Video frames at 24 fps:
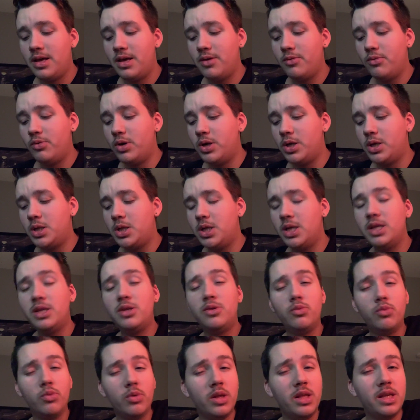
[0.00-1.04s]
Which, it's
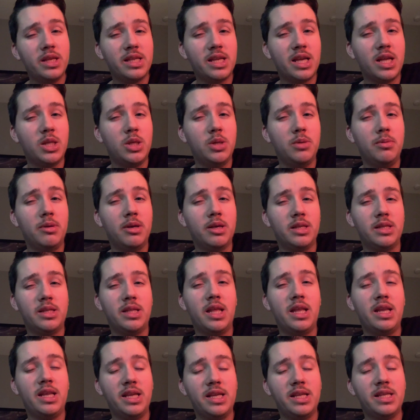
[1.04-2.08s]
really sketchy because
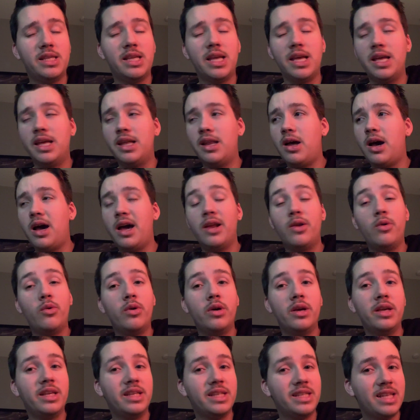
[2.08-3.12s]
then he said, I don't
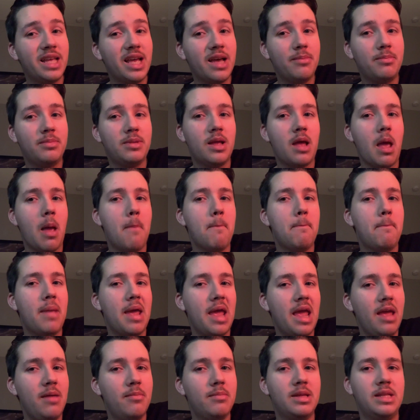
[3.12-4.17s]
accept
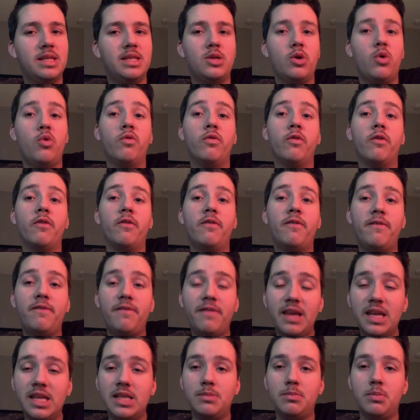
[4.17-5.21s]
payments over
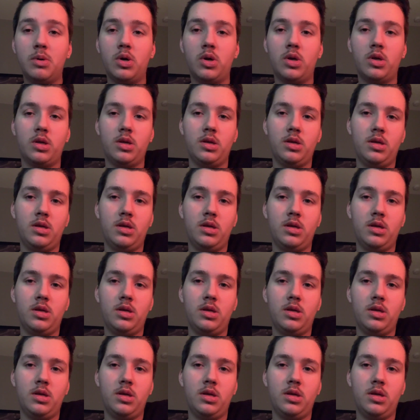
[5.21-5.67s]
Facebook.